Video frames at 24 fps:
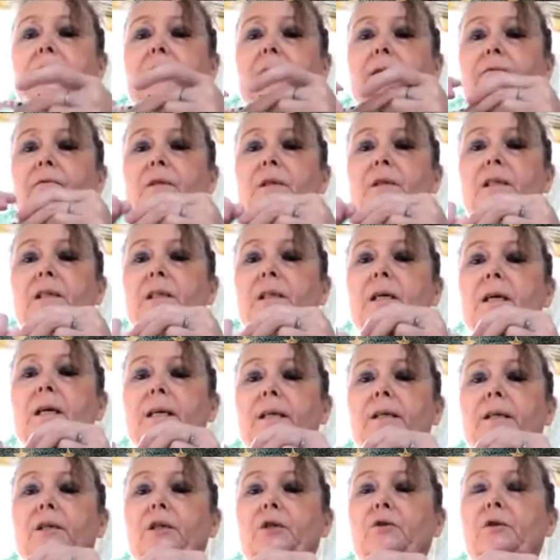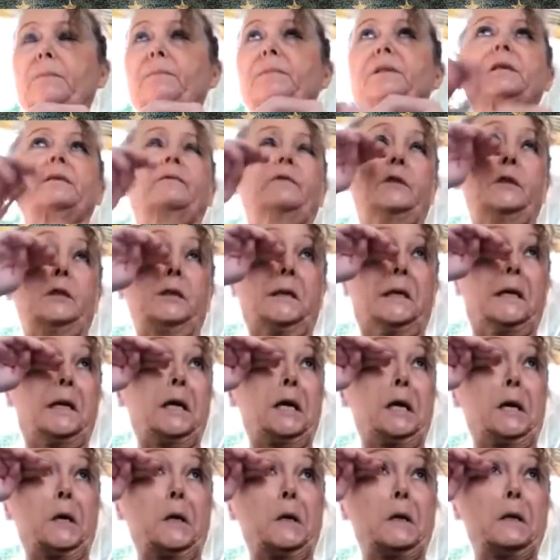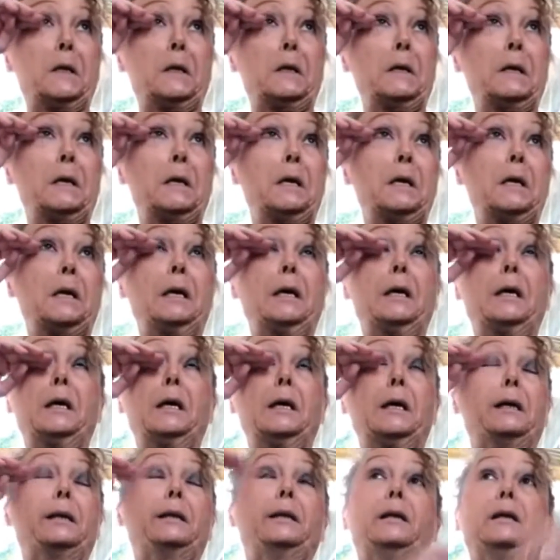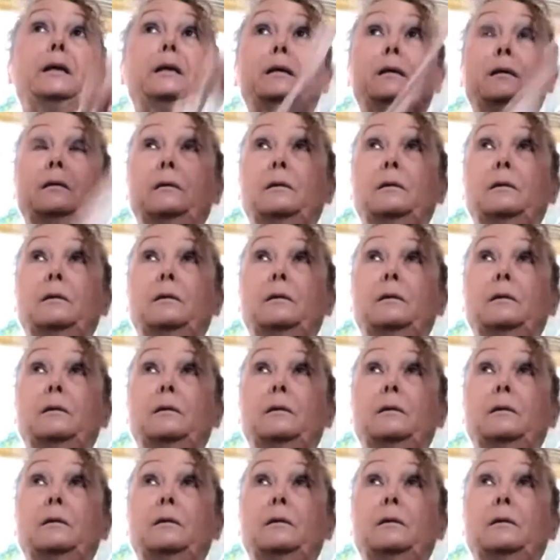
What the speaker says: Just cutting strips of Chanel and then,